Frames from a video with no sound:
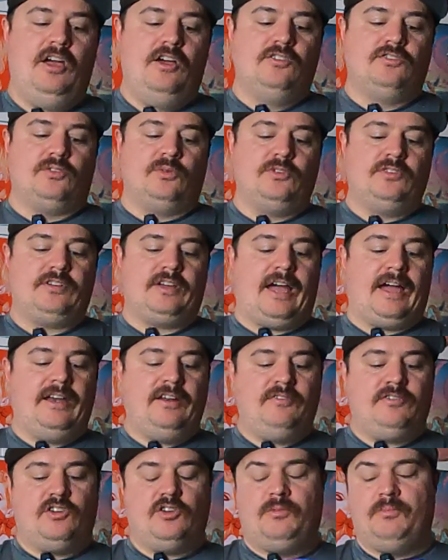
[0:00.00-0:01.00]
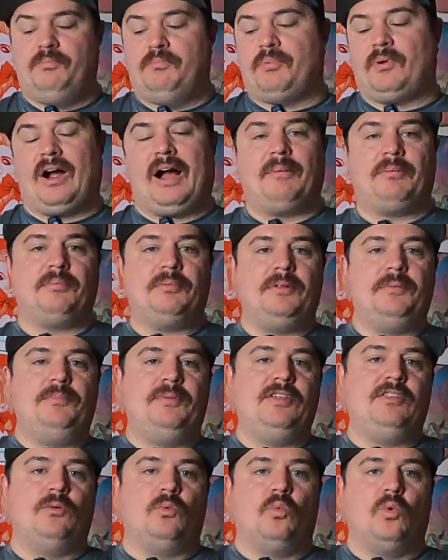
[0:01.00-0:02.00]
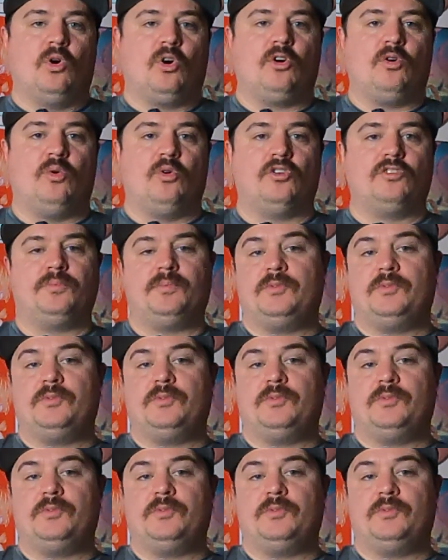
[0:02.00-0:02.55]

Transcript: So it's kind of could probably be the workhorse.